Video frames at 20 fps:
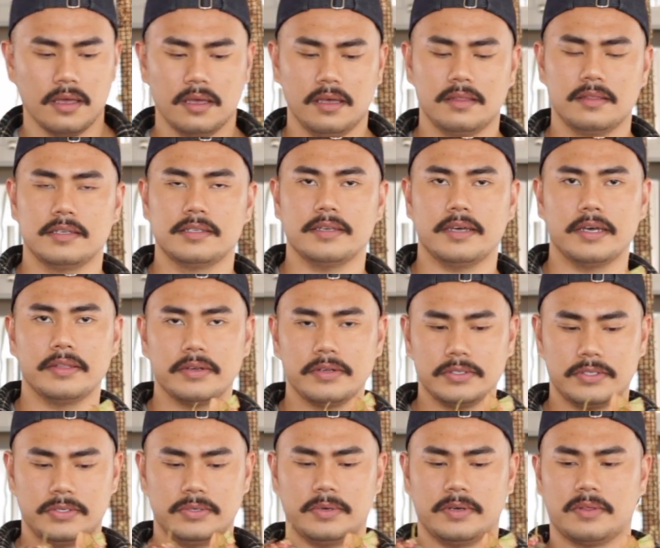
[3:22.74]
And these other
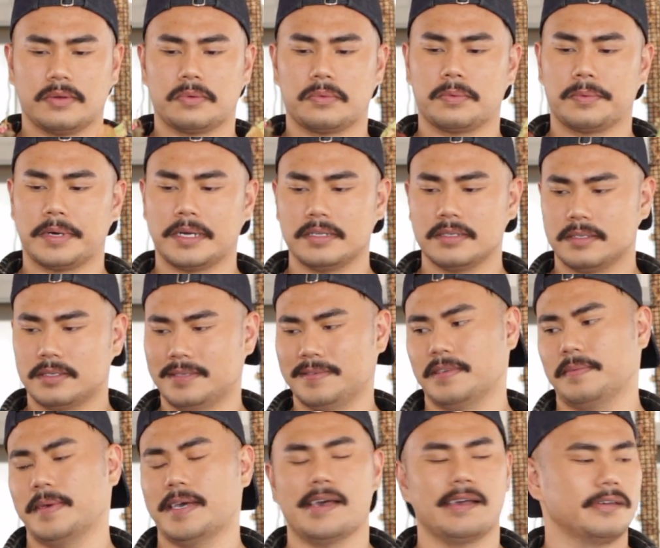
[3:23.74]
2 are the rents of
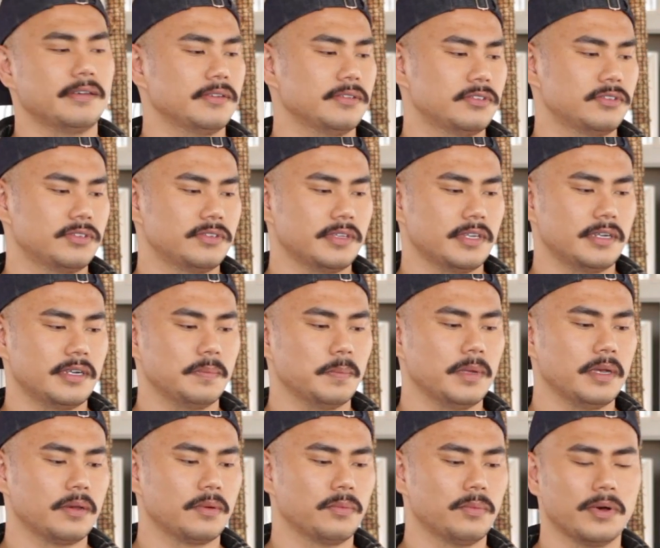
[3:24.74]
the package, so I'm
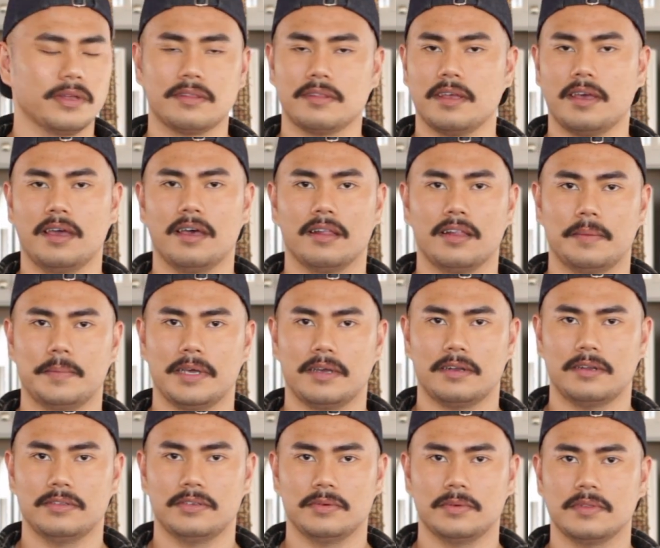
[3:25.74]
like, what the hell am I
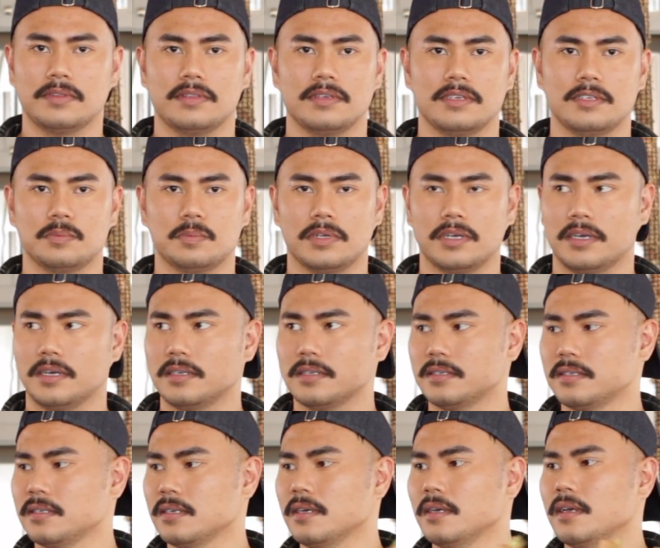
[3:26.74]
going to do with these
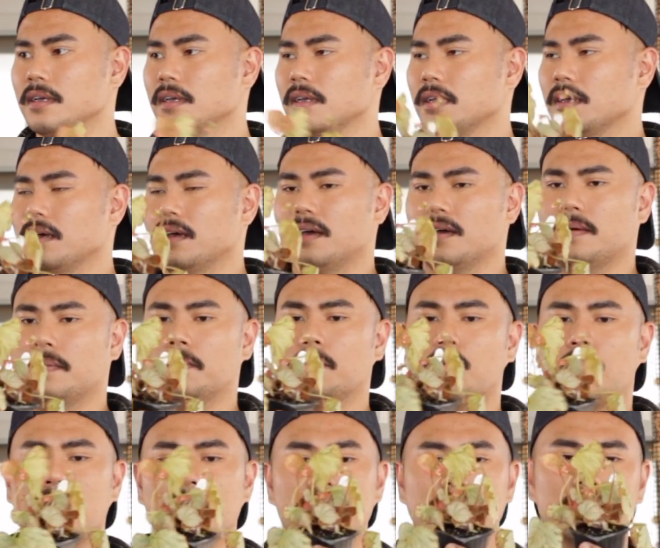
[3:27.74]
plants?
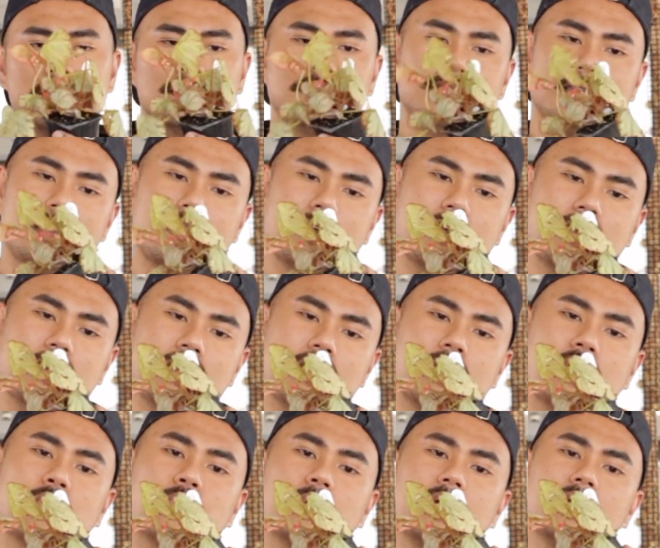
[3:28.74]
One is a
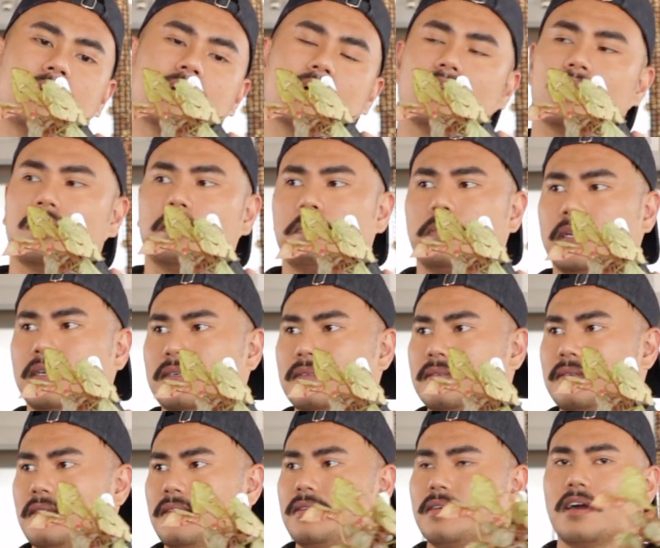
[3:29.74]
Queen
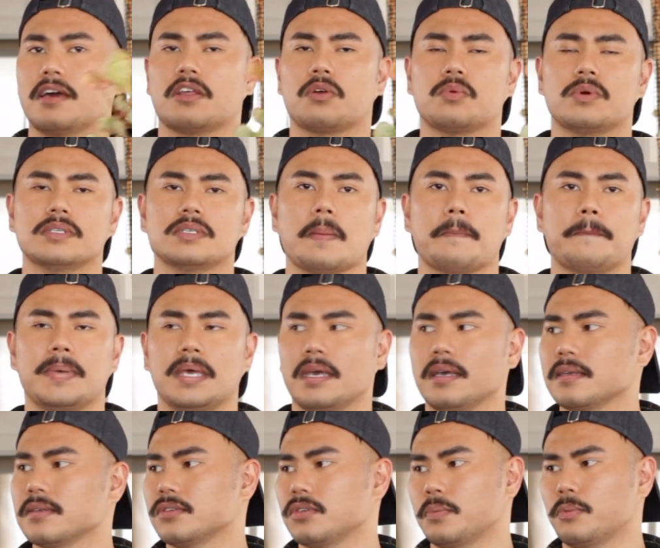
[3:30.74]
Olympus, and the other one's a
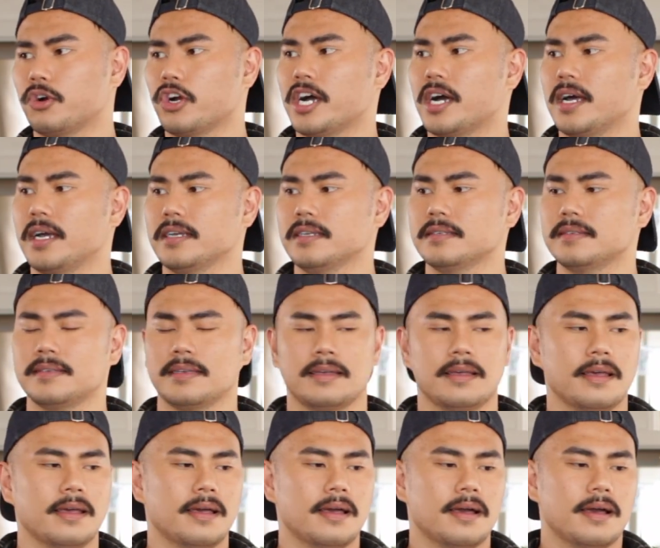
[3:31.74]
Pink Surprise.
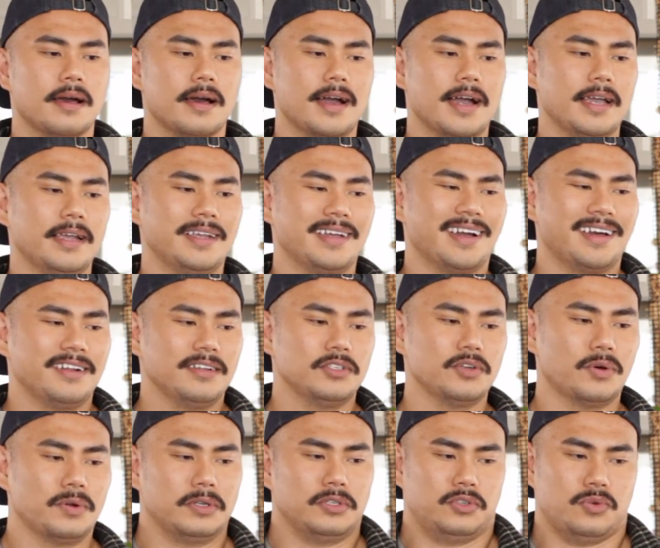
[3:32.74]
I kind of
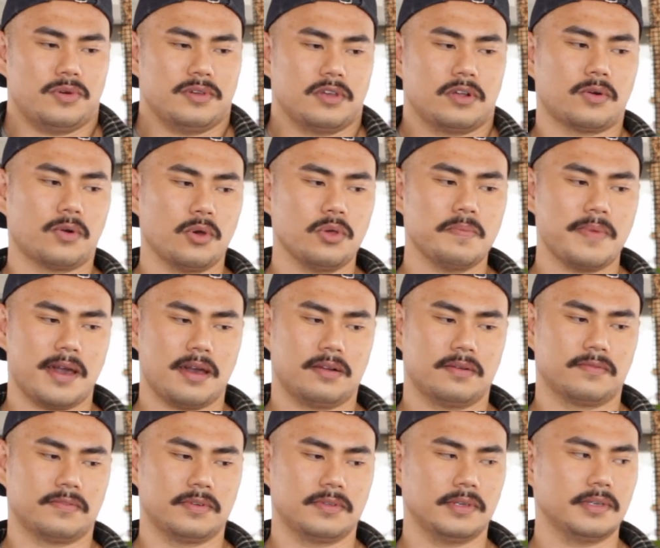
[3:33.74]
don't enjoy the growth
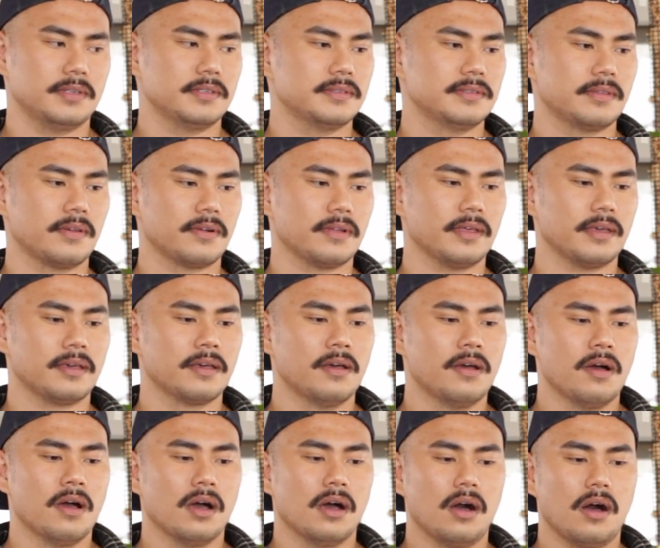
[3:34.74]
pattern for these. They're like
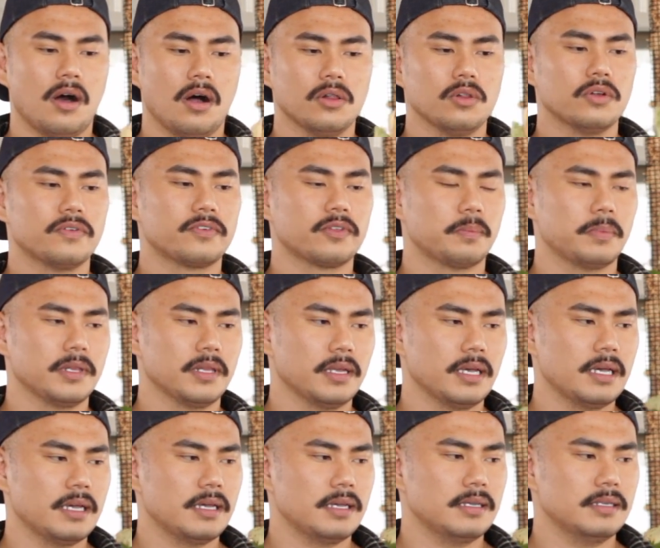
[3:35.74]
all over the
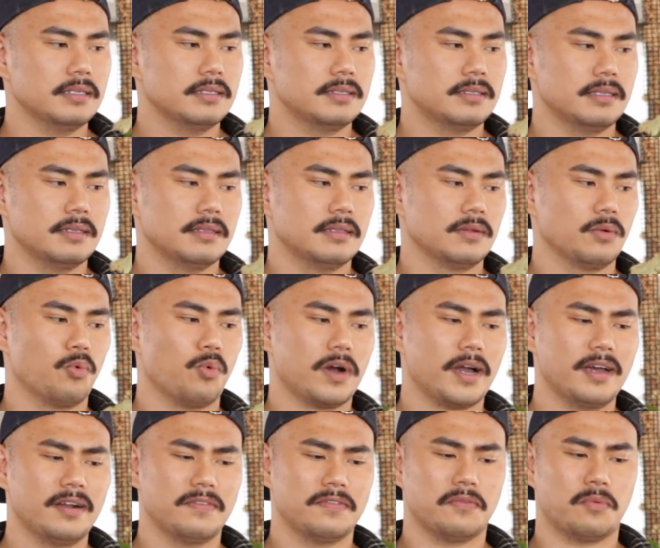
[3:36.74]
place and
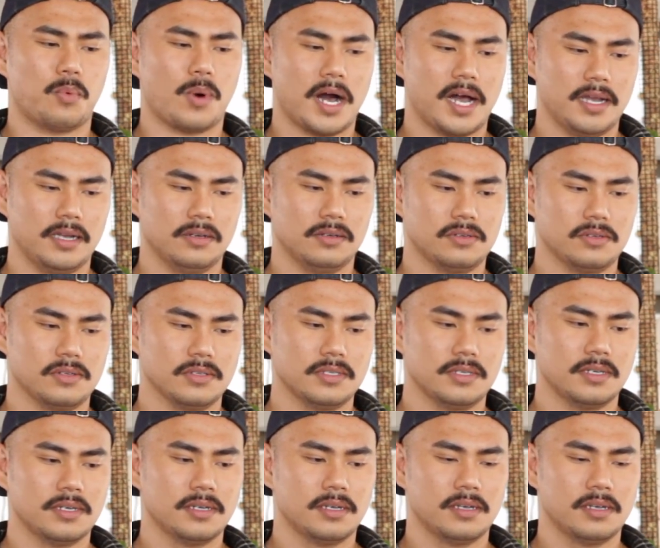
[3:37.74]
kind of wild.